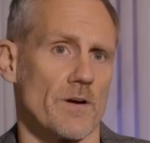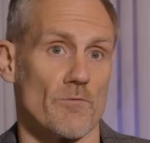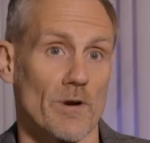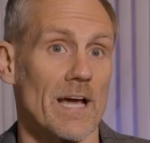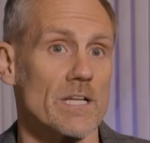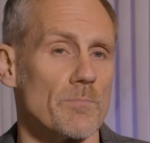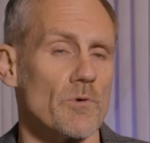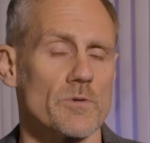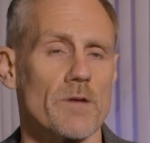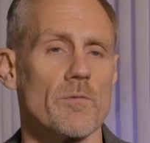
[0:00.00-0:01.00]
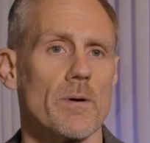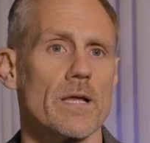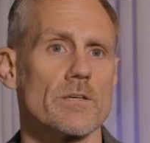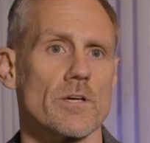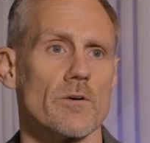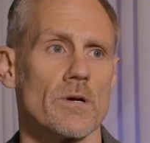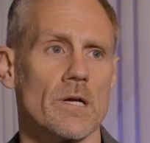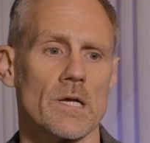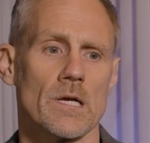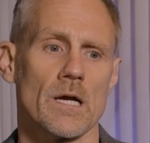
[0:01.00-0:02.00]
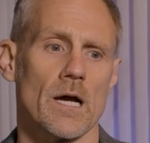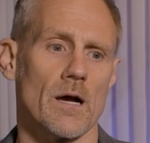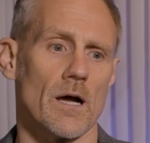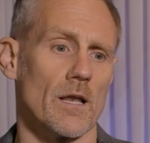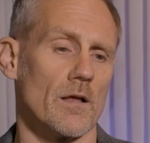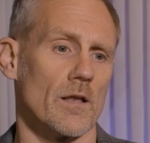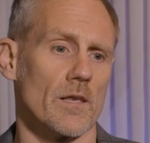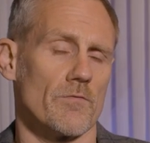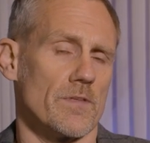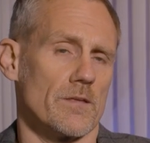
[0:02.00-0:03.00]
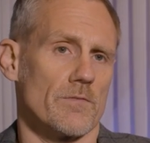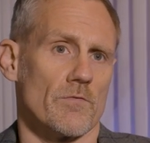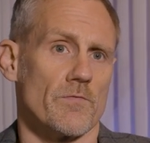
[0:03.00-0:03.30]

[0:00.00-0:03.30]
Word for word: very relatable to everybody, so uh, I, lo I, love the, the